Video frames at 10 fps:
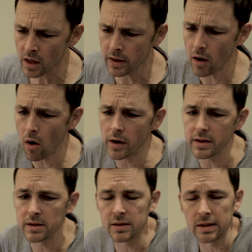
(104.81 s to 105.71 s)
Now,
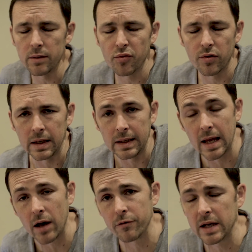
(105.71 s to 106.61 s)
I deliberately
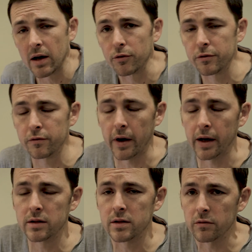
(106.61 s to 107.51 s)
left out
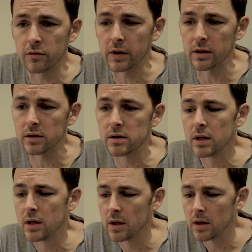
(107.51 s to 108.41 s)
facts and figures,
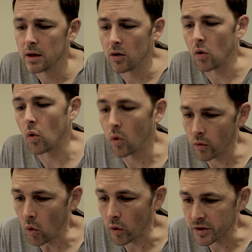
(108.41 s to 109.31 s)

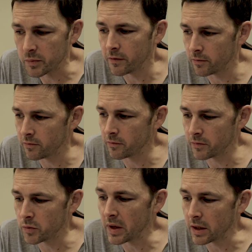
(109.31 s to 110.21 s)
or
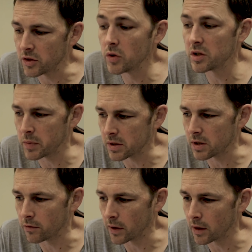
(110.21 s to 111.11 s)
being too
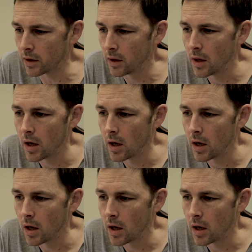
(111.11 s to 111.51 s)
specific,